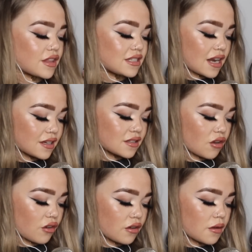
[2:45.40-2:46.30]
This next
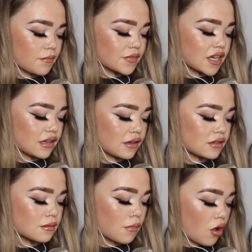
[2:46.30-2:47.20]
song
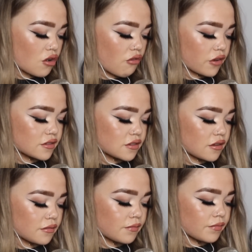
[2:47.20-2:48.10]
is Mark
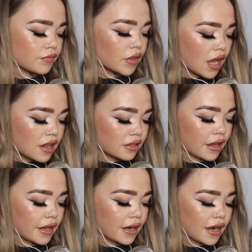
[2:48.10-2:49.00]
Ronson,
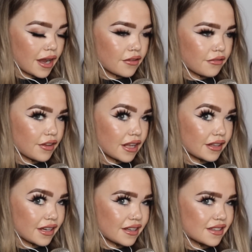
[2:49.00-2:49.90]
Late Night
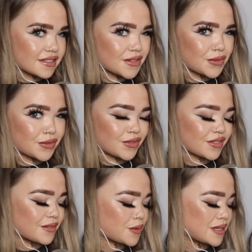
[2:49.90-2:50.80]
Feelings.
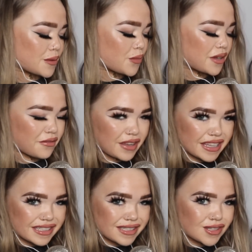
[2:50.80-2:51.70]
We're
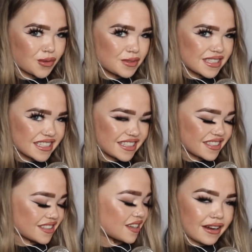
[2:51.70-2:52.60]
feeling something.
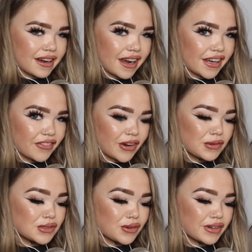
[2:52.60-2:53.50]
I have
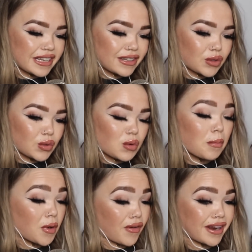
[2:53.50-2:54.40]
now turned into
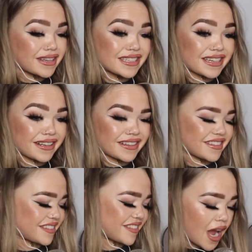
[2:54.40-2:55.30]
Miranda
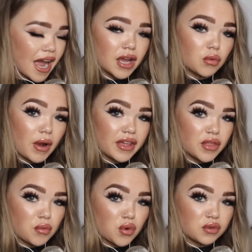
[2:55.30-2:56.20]
Sings. I weigh
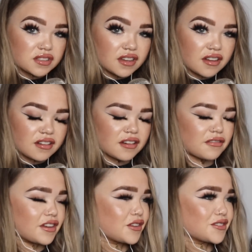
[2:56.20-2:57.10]
the water. I
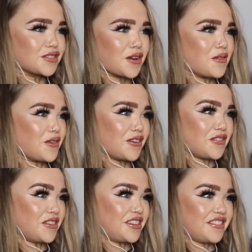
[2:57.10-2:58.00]
feel so
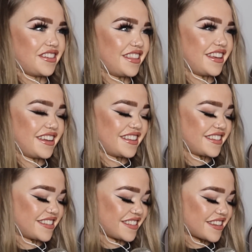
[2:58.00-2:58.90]
good doing
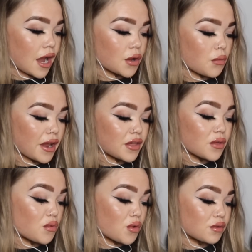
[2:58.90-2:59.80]
this. I weigh
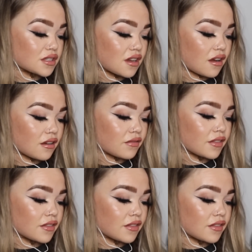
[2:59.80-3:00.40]
the water.